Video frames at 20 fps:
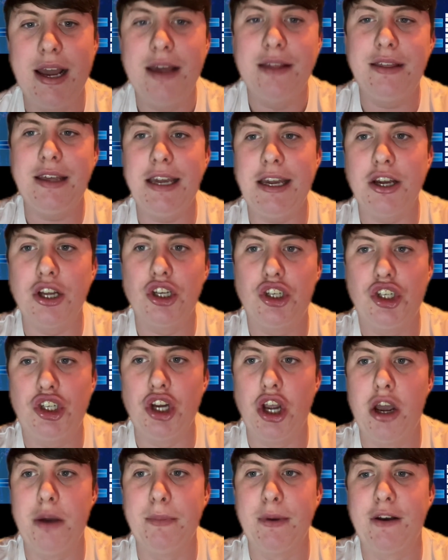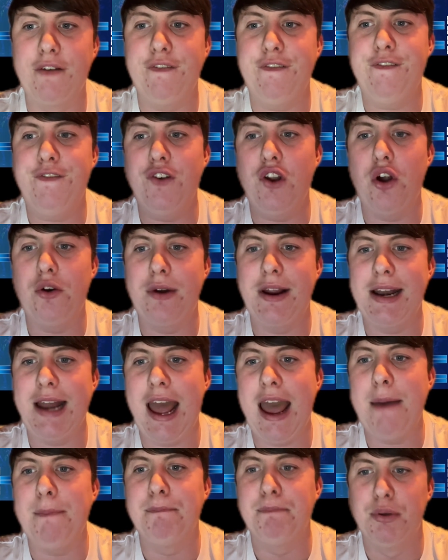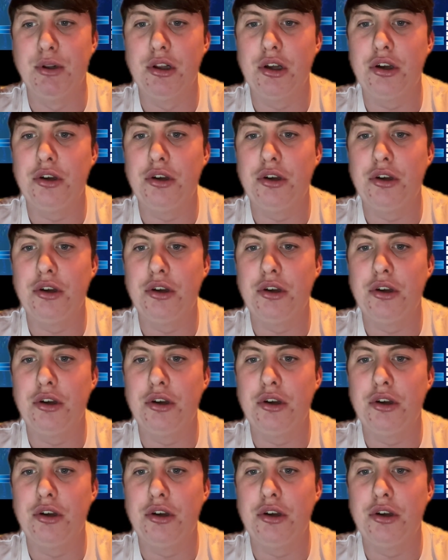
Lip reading: the German Florian Hempel,